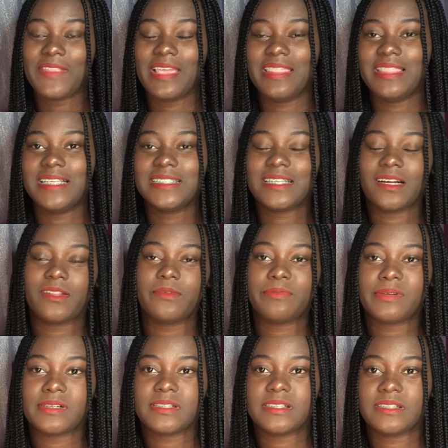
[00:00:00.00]
these are the
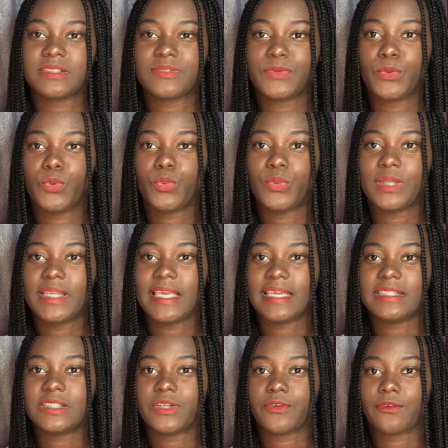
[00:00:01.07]
persons who would get